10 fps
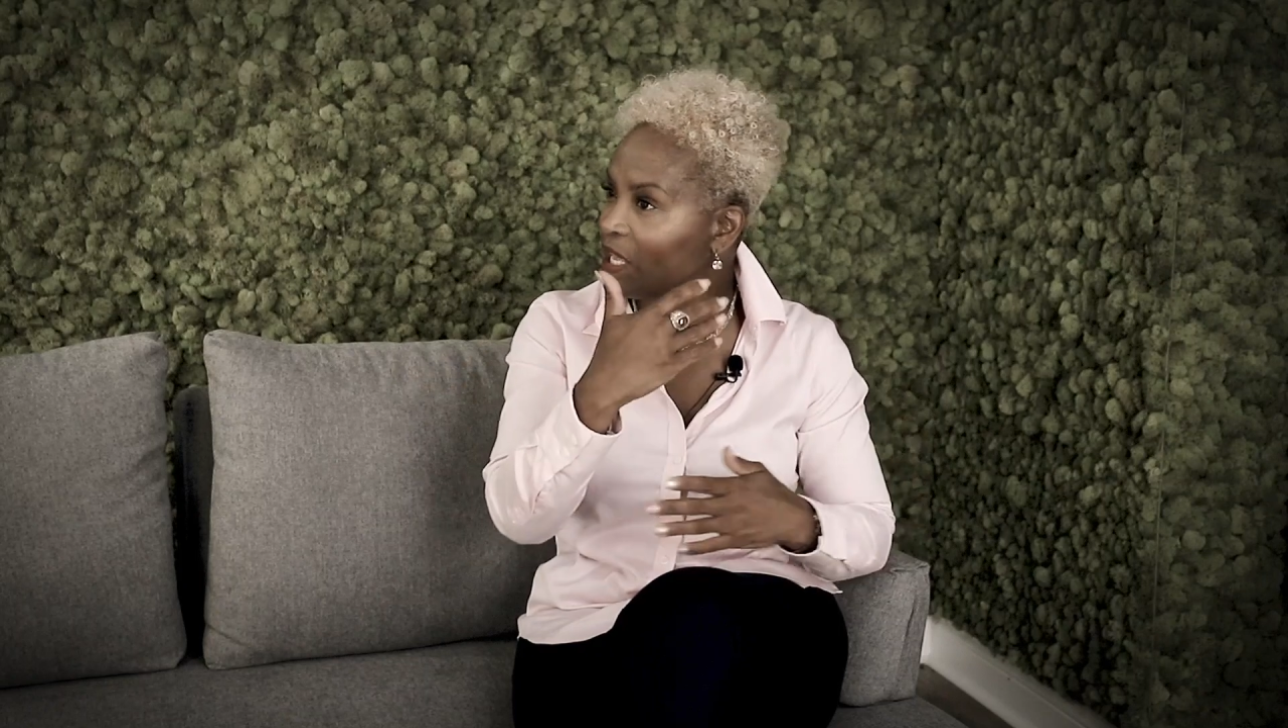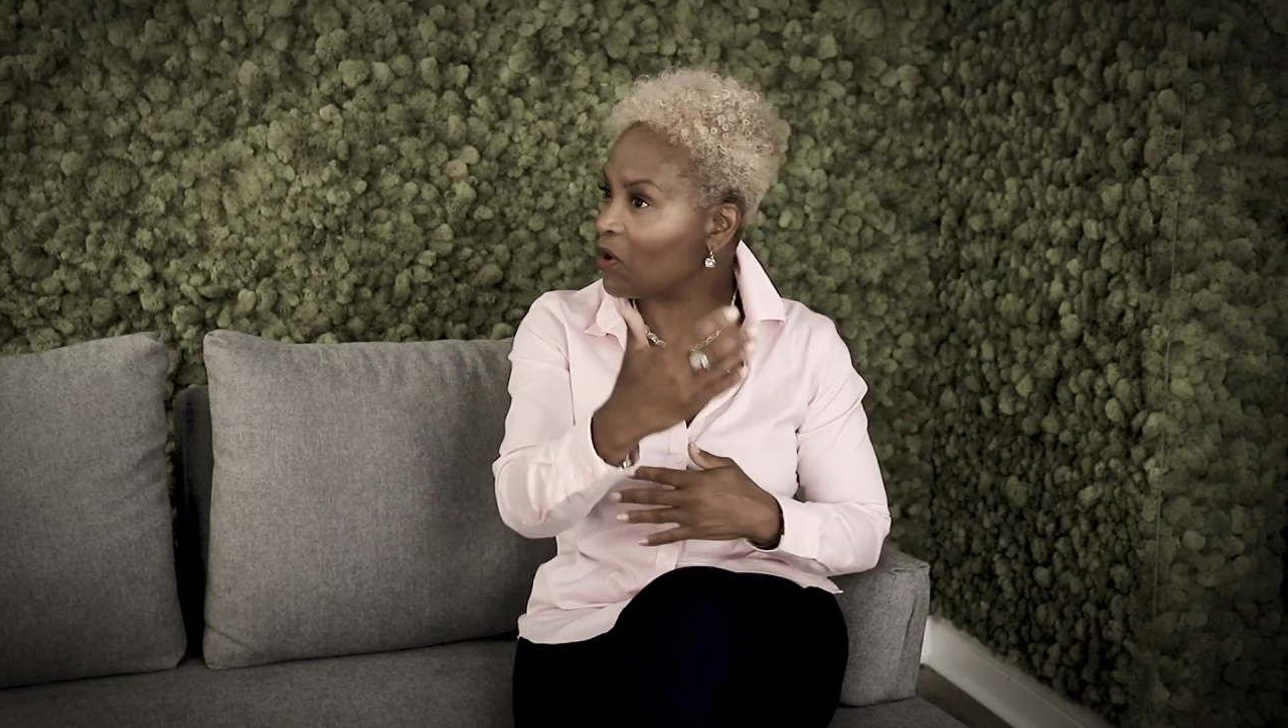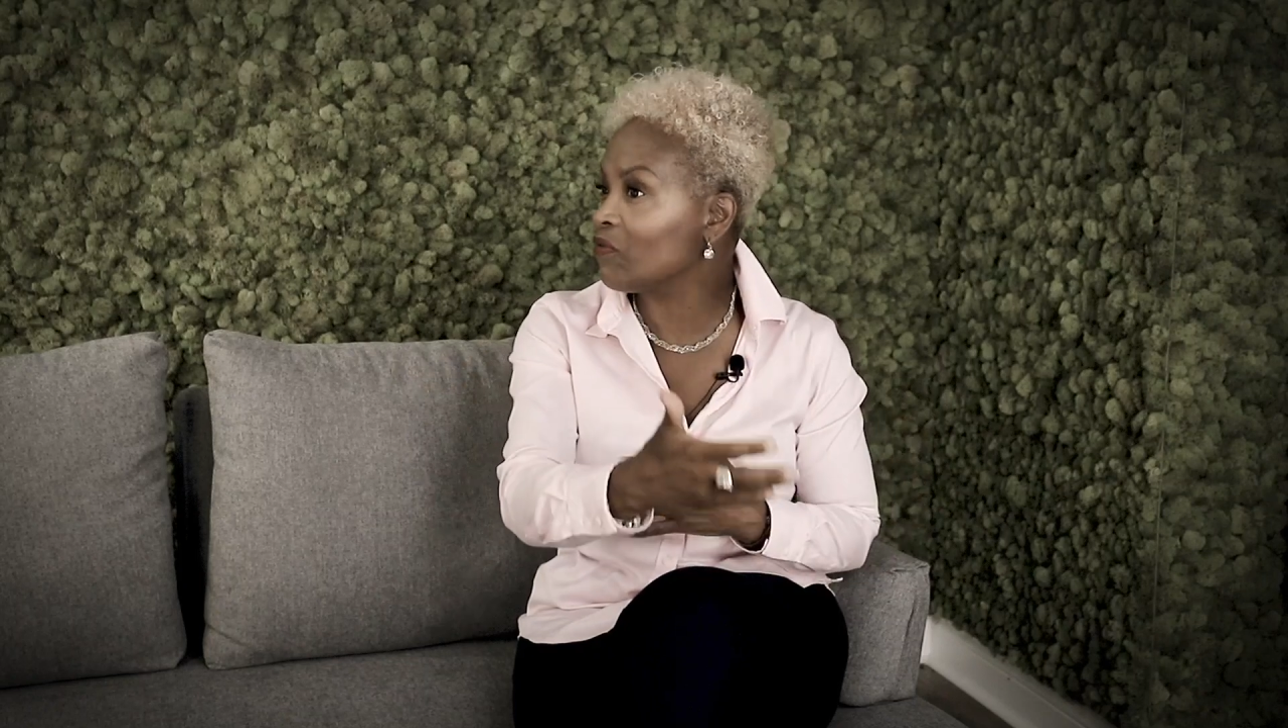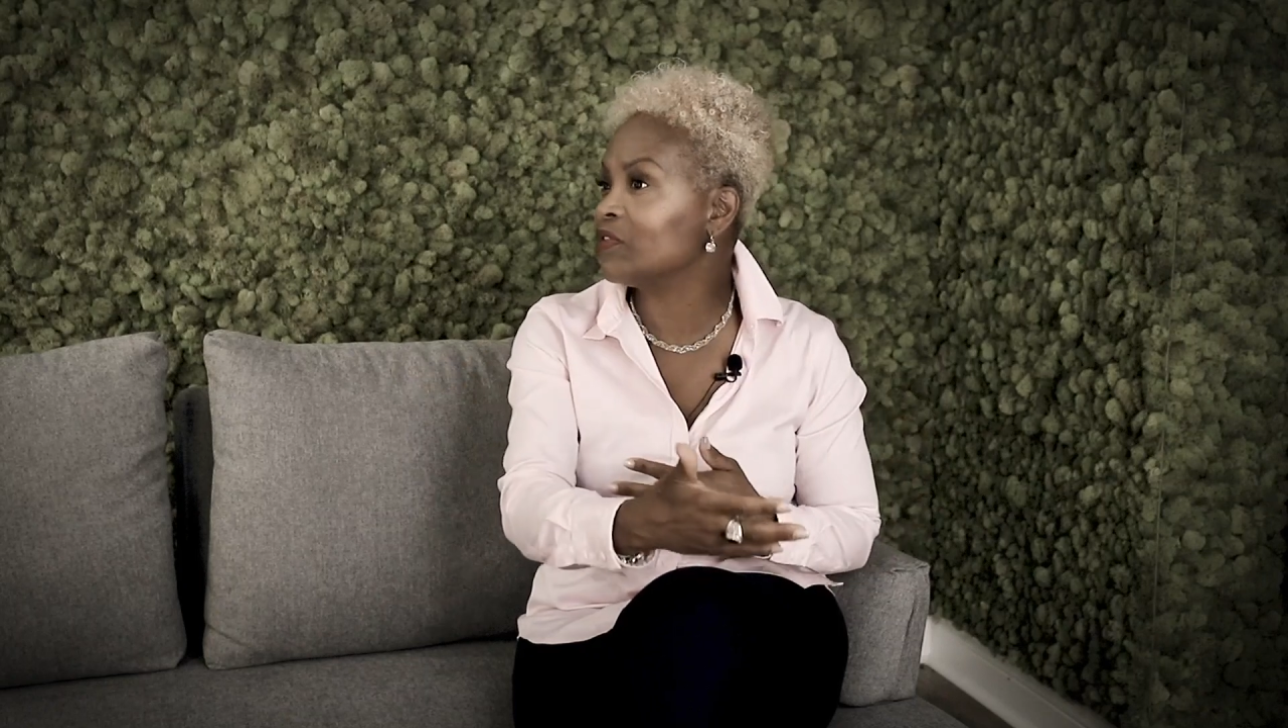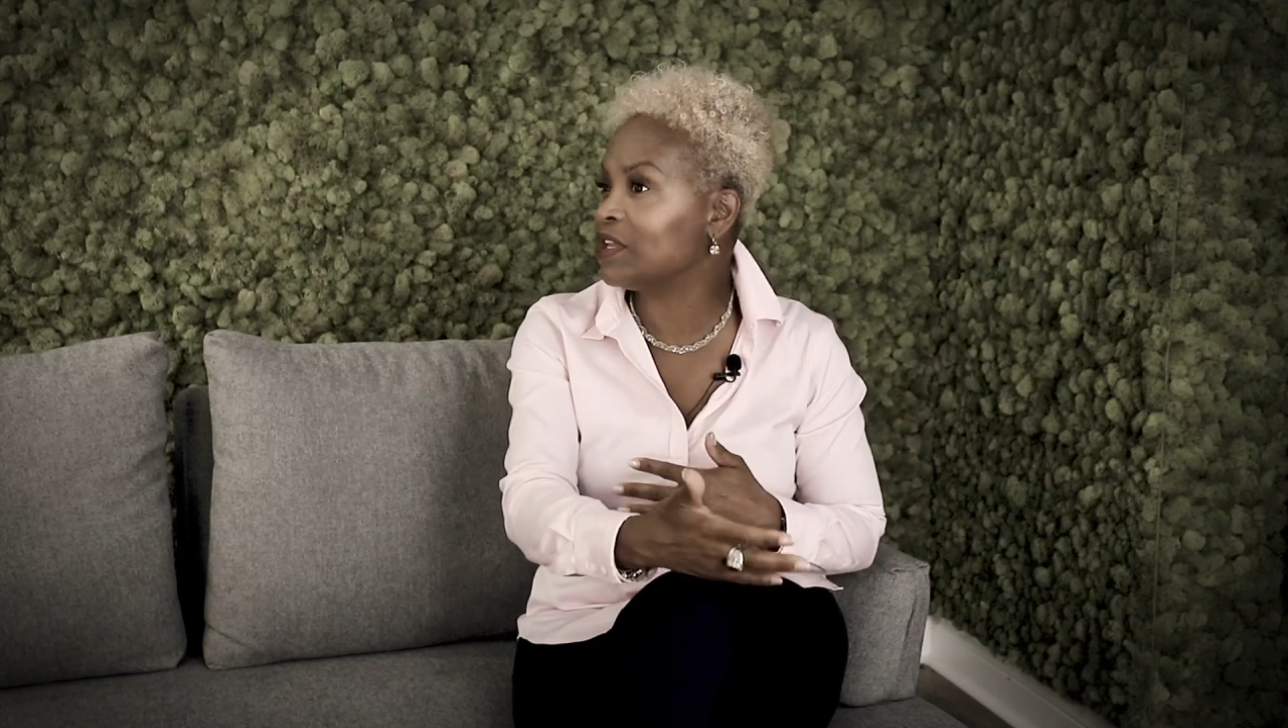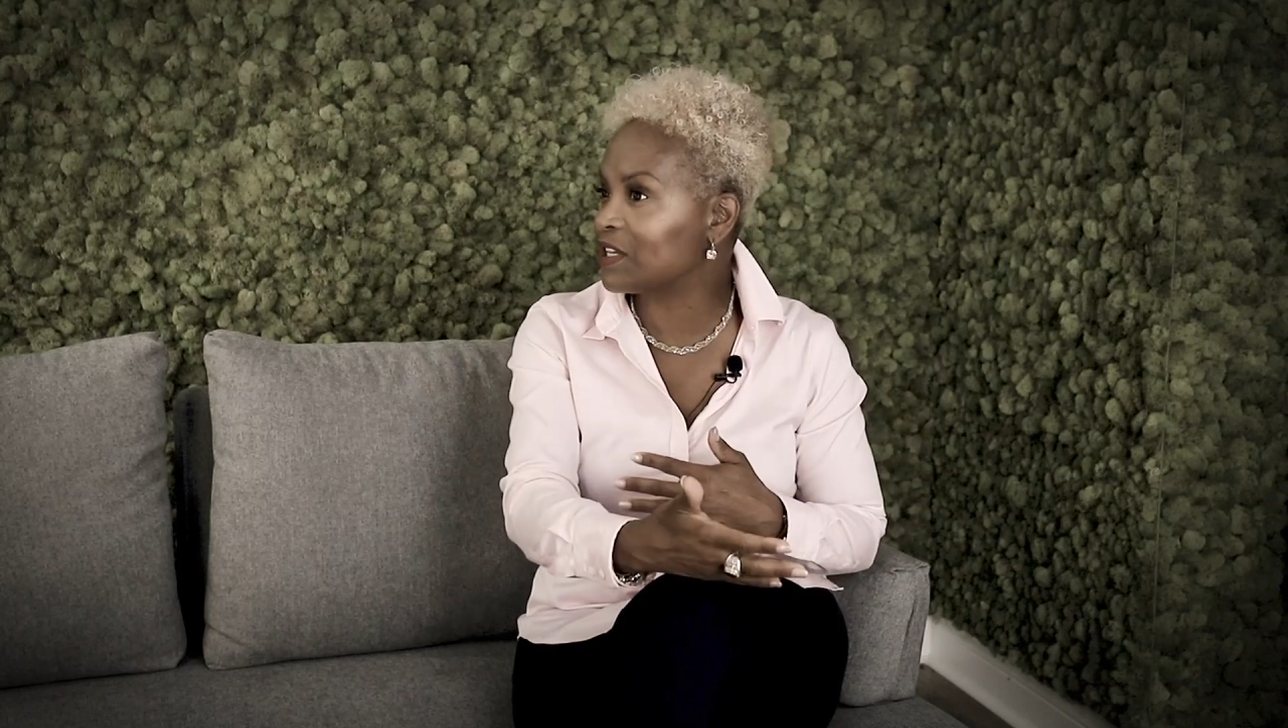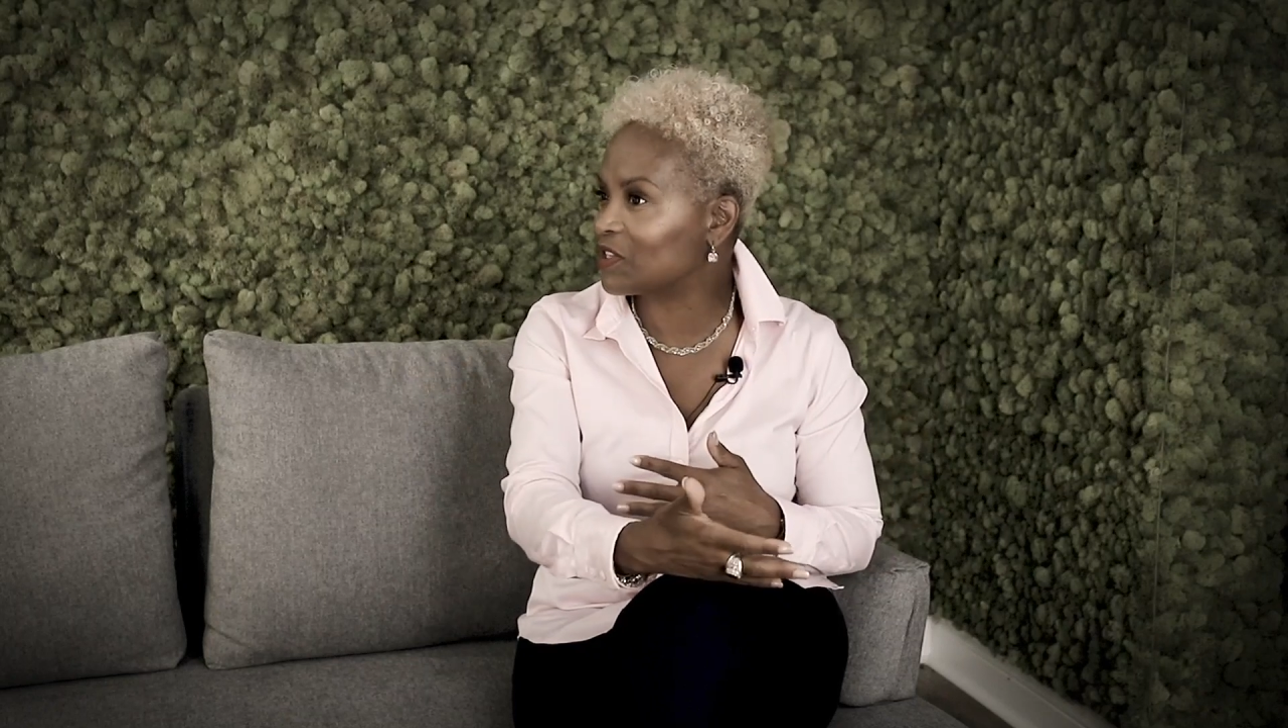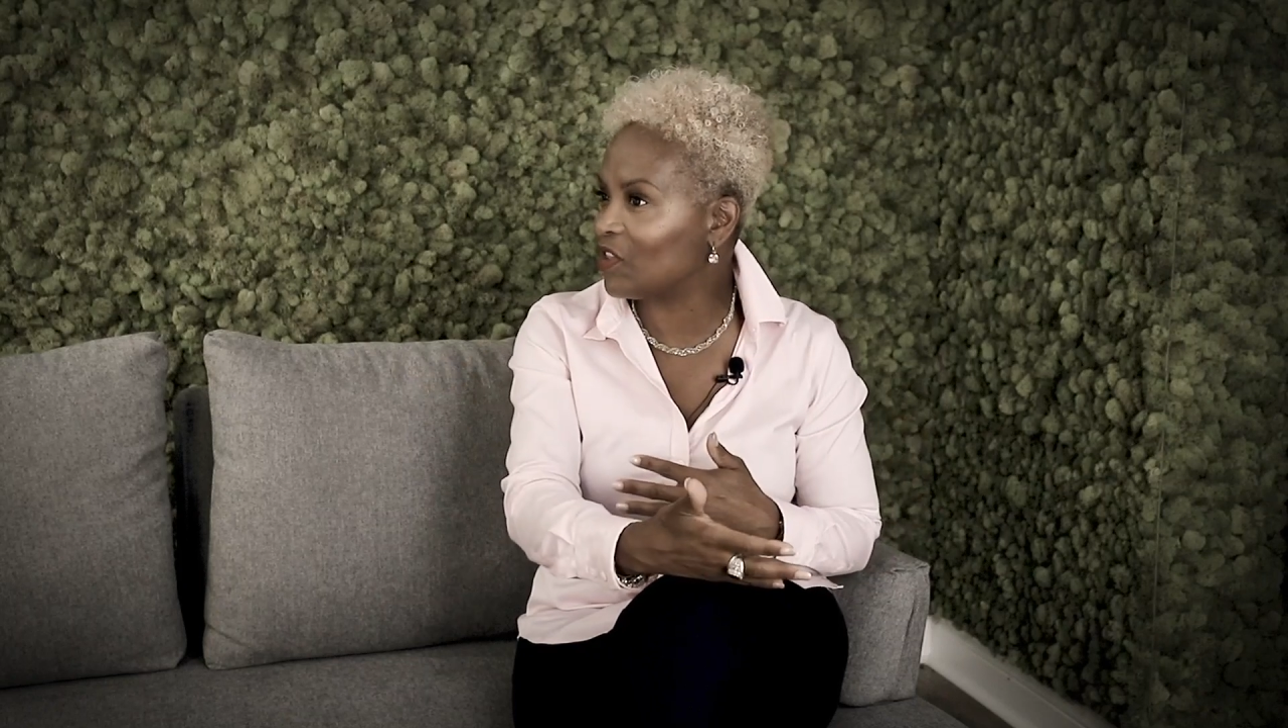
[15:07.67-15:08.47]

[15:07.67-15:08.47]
take over the next